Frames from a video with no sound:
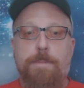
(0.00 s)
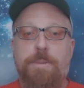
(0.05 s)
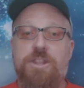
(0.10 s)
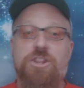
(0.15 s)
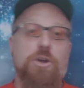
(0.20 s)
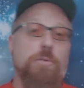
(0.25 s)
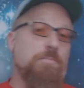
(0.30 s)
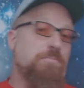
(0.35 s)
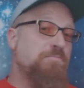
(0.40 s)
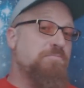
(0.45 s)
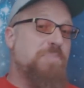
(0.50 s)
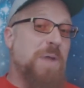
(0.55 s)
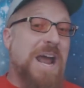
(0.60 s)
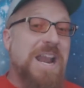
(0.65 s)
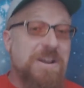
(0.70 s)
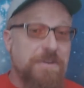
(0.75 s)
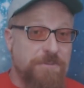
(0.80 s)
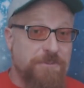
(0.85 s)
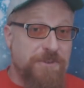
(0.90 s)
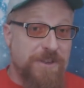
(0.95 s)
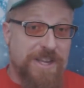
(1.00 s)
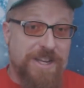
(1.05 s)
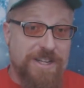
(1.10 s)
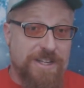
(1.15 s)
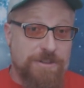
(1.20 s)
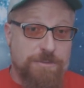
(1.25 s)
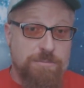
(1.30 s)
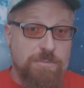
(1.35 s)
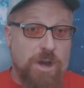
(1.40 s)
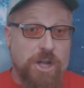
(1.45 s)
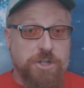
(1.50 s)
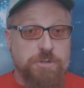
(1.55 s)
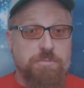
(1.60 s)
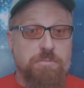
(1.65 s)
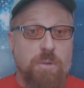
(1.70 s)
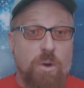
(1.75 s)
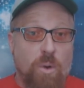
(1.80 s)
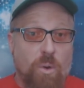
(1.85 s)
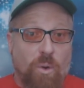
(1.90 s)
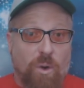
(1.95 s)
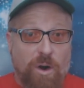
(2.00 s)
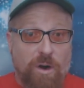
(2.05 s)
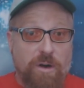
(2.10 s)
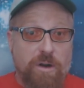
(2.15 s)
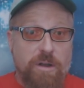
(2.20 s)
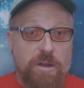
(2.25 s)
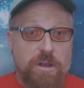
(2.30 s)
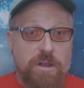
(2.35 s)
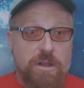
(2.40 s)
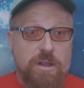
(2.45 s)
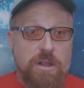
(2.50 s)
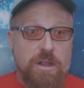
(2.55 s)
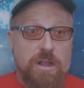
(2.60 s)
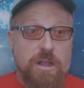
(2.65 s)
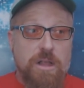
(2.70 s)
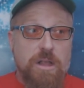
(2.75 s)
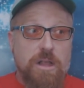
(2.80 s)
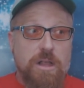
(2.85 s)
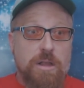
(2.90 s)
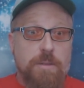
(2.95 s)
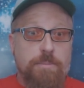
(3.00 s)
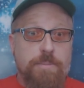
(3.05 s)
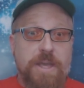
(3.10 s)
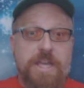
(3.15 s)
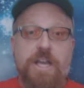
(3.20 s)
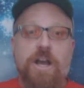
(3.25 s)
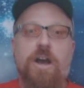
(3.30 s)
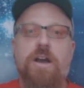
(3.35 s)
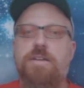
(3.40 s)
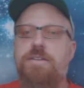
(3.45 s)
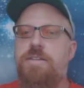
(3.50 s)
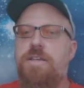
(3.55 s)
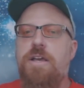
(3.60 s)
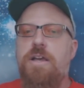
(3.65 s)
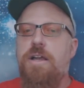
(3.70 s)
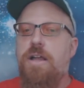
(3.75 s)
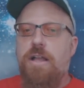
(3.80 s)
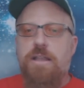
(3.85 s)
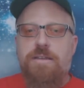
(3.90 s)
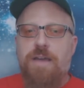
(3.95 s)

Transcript: but their benefit is much more. Because